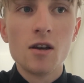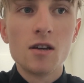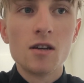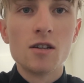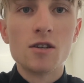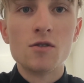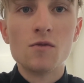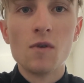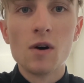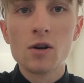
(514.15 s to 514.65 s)

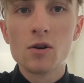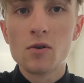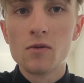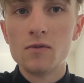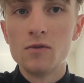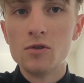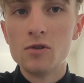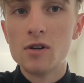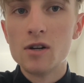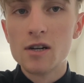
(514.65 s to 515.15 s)
is one of
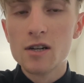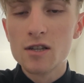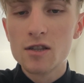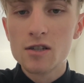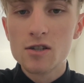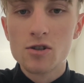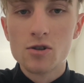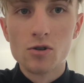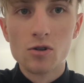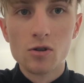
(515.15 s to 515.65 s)
the
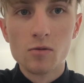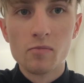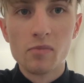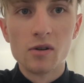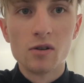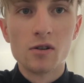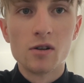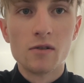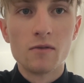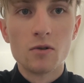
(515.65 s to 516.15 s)
greatest
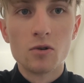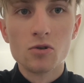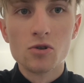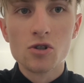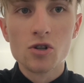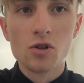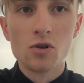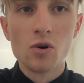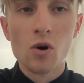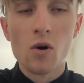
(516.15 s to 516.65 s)
European
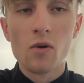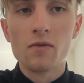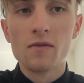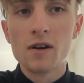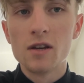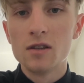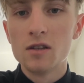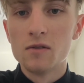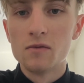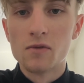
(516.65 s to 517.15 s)
revolutions of
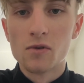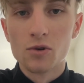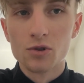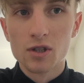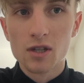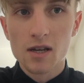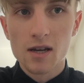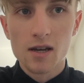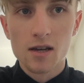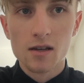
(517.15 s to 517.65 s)

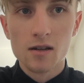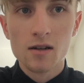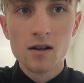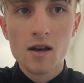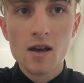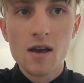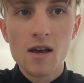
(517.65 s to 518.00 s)
1848